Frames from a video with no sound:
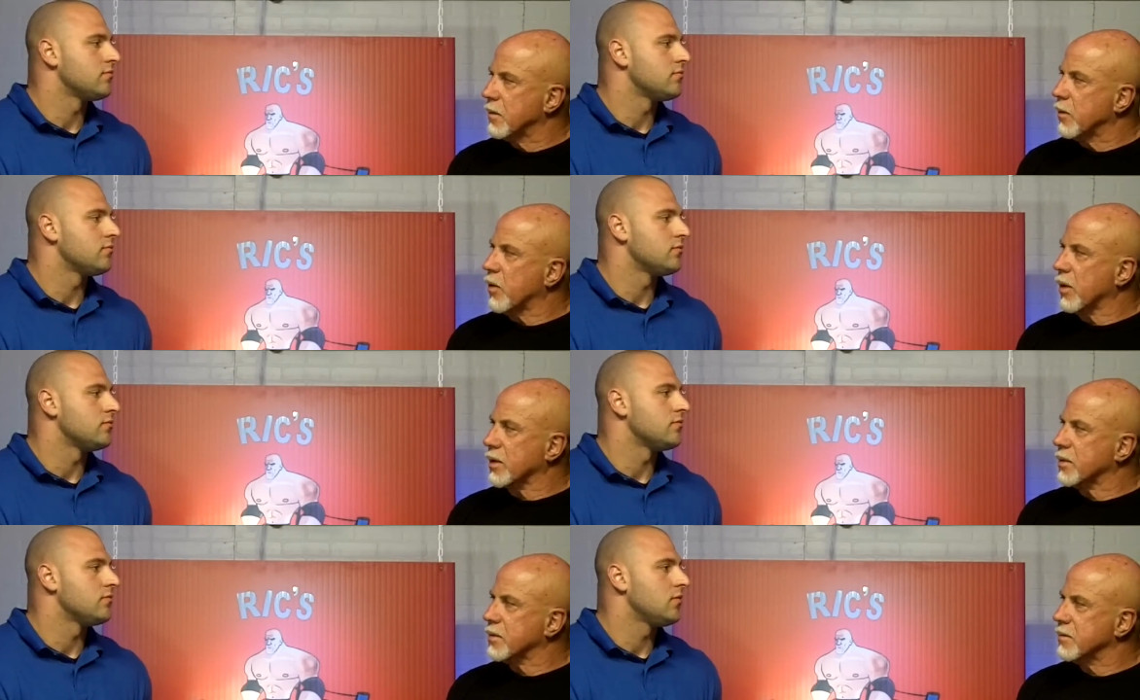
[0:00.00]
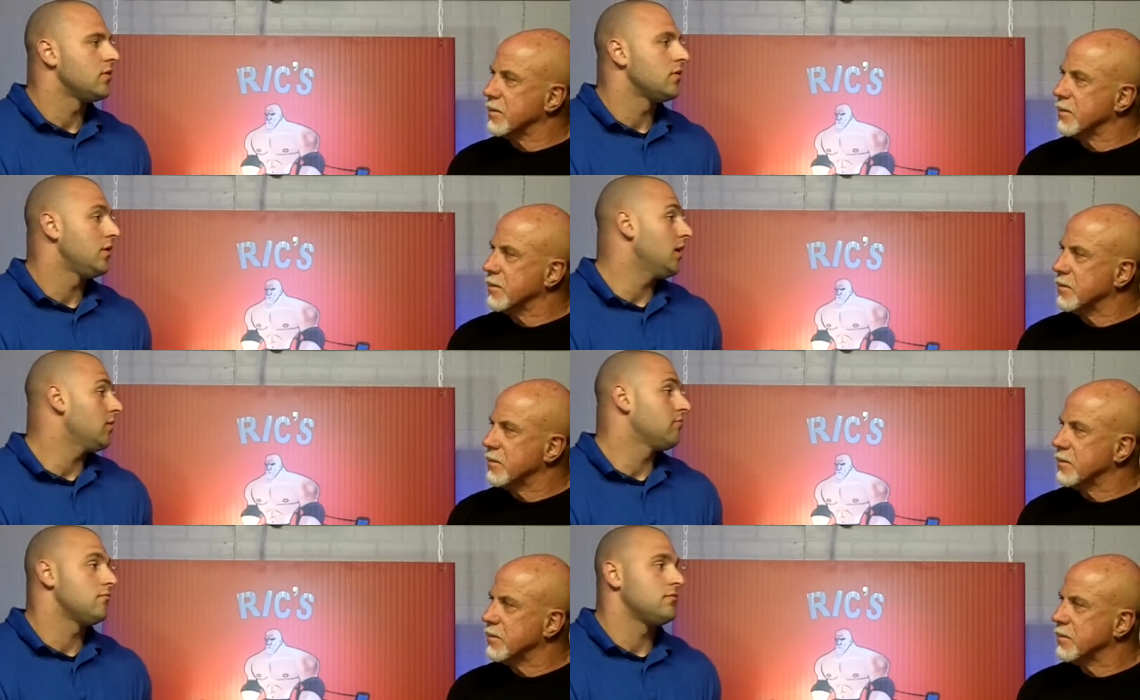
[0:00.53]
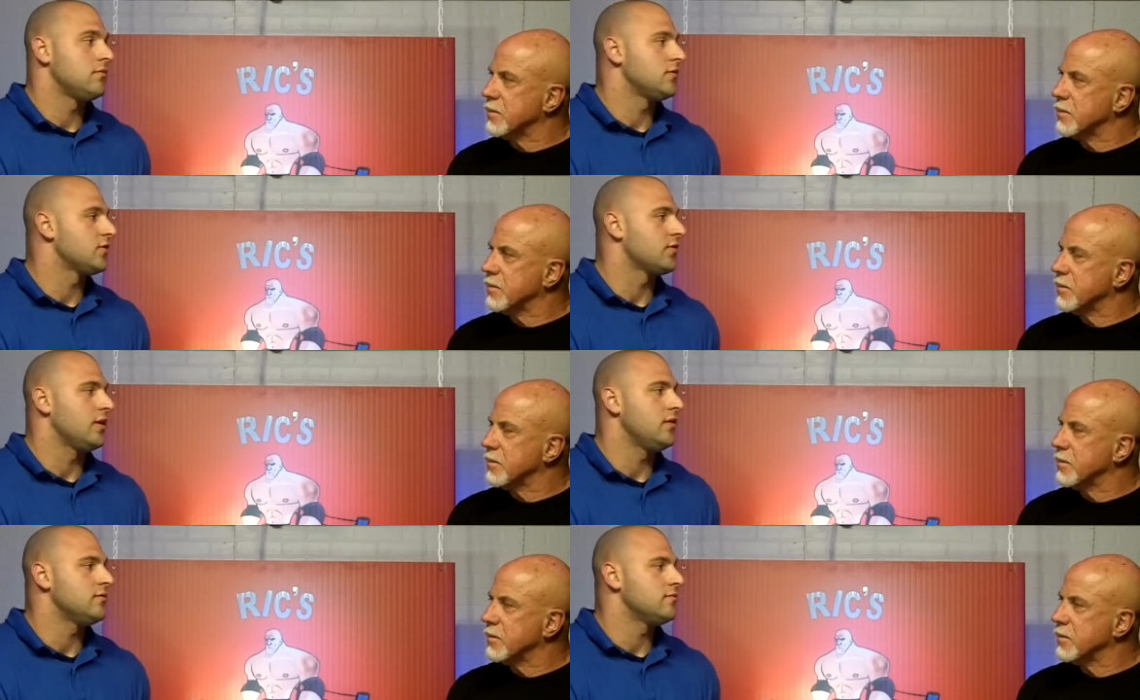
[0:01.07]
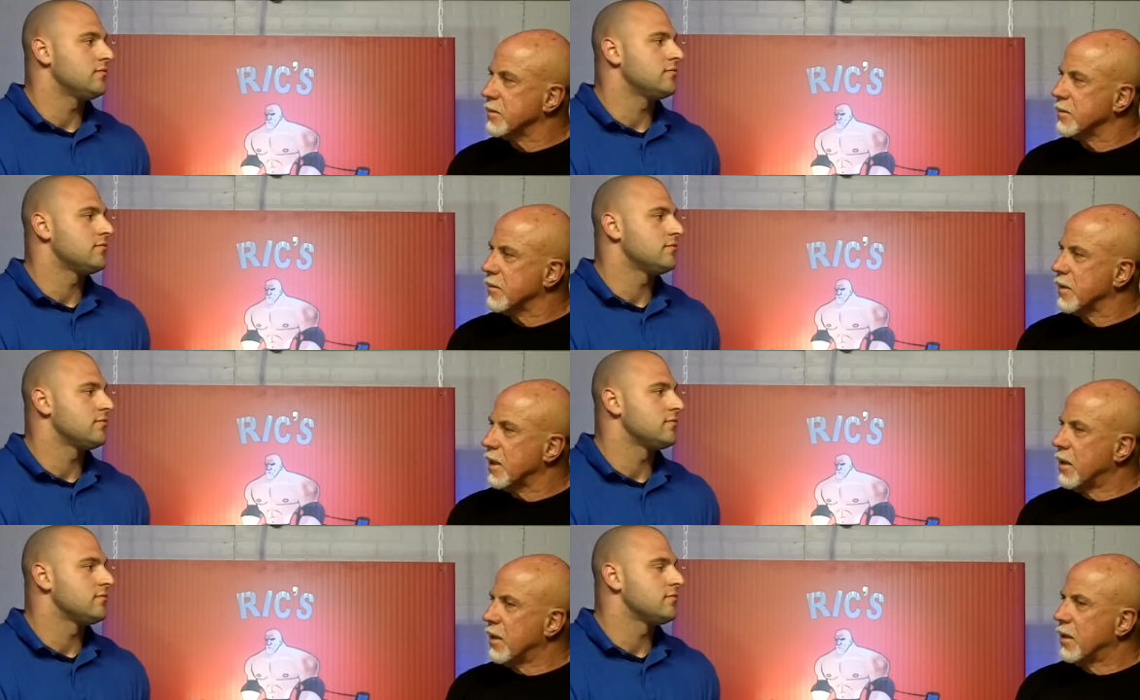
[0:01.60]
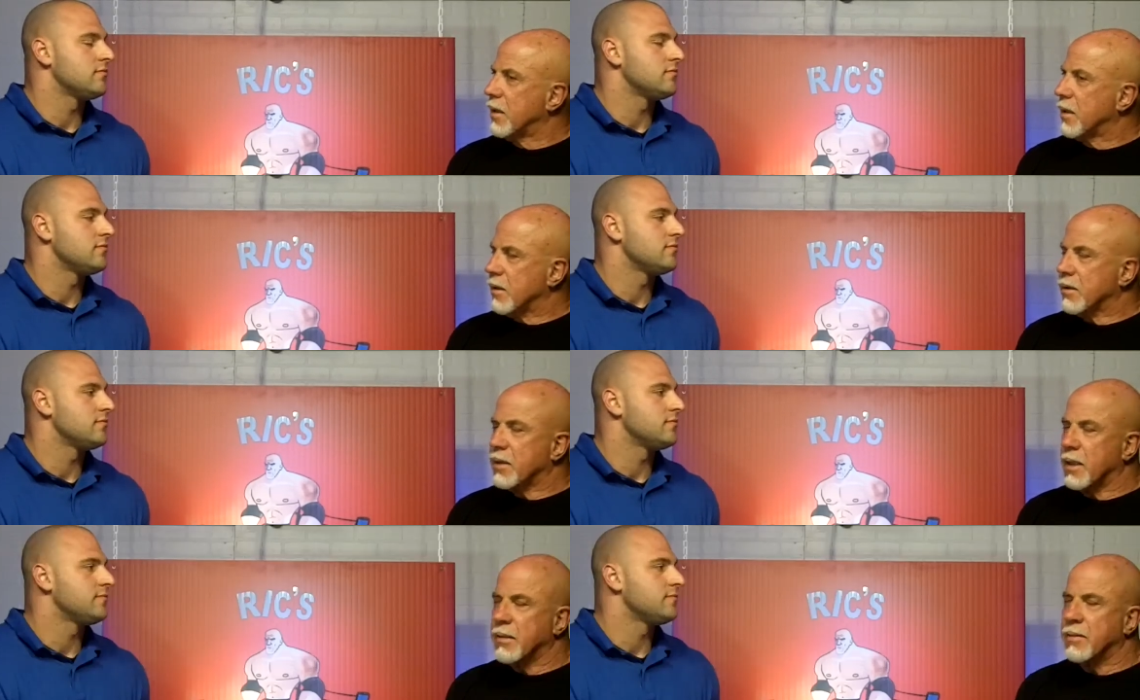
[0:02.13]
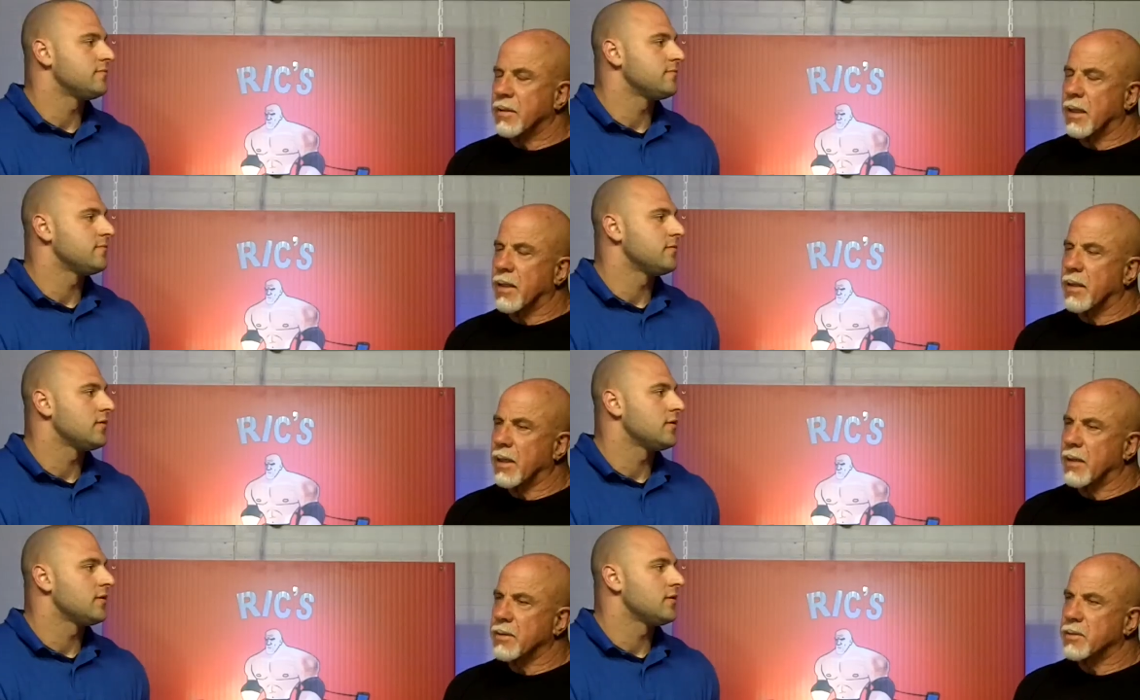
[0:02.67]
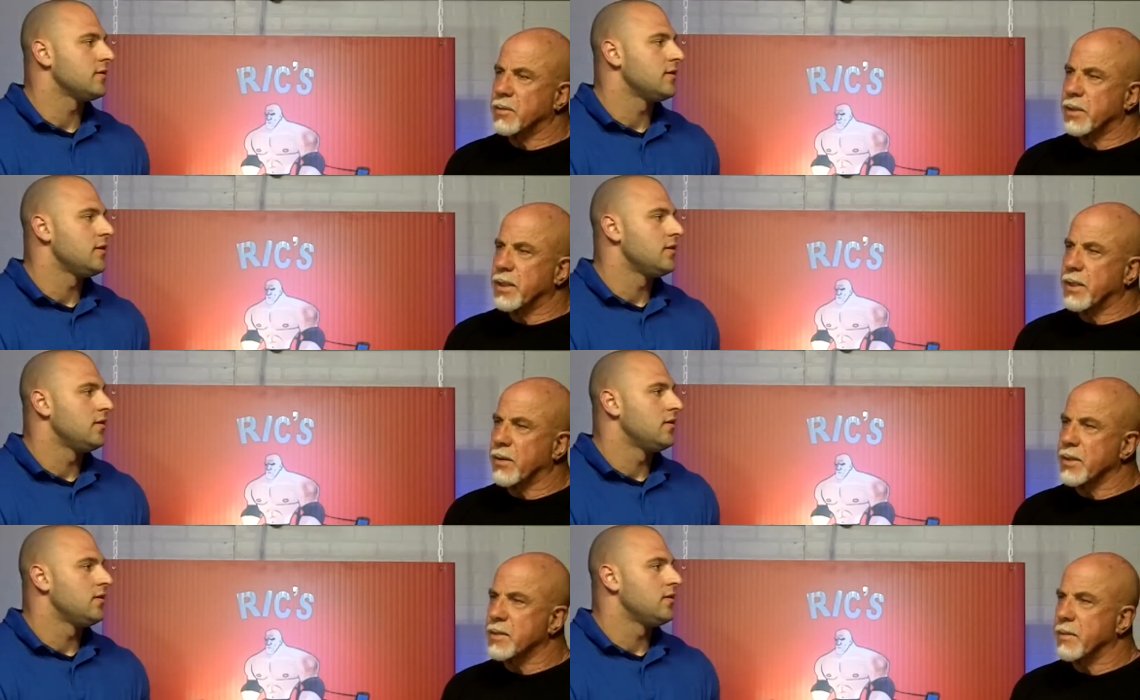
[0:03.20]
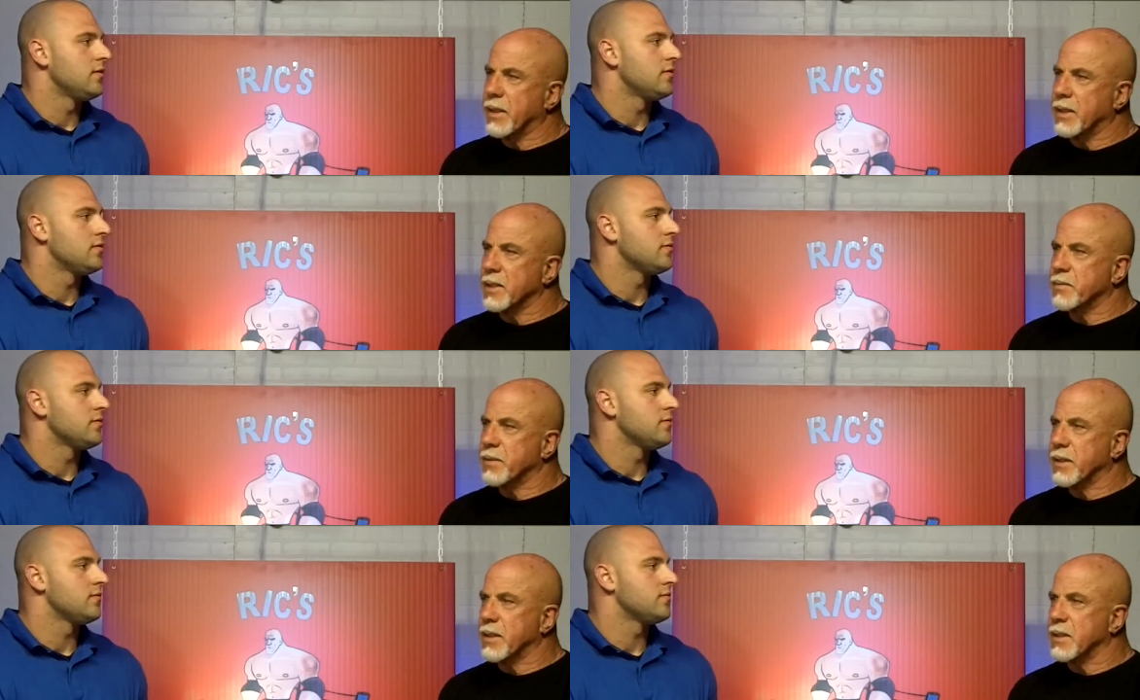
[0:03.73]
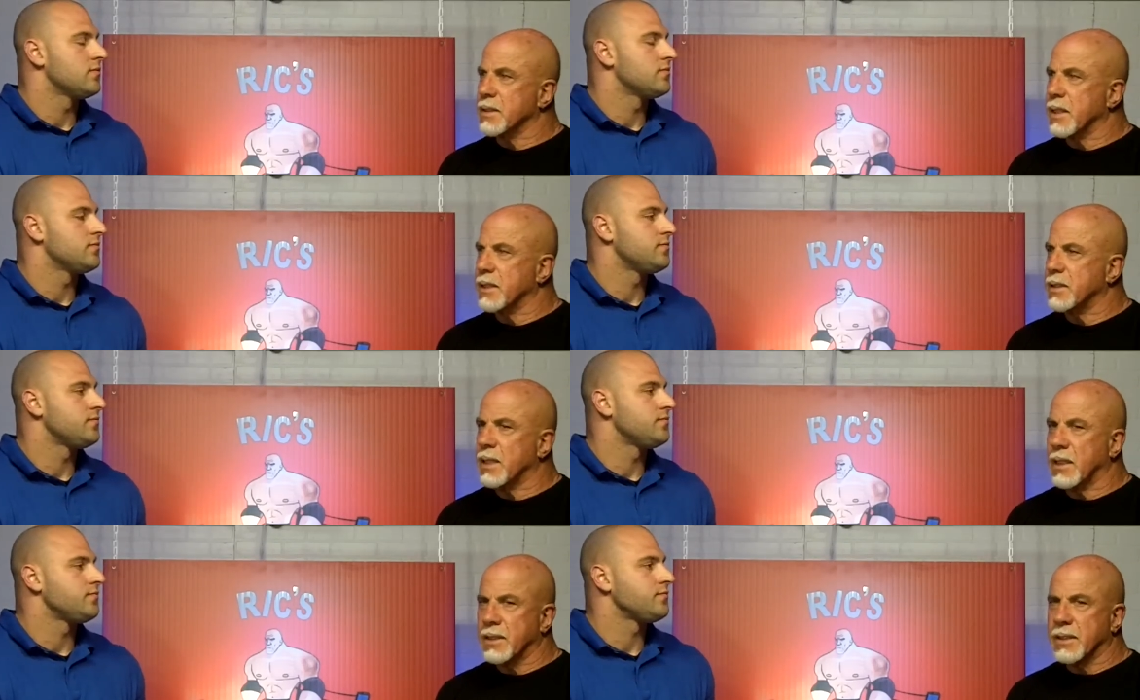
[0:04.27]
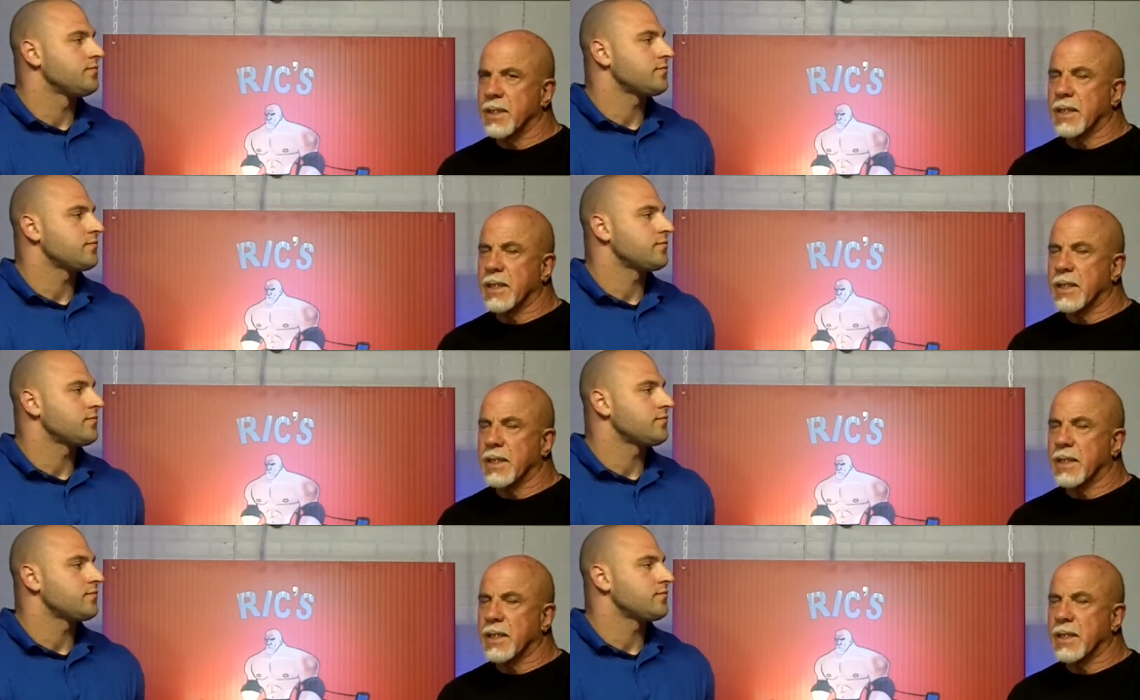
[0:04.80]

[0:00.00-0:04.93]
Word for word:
Speaker 1: Works. Yeah. It's great. Okay, I, I, was really curious about this because I, I did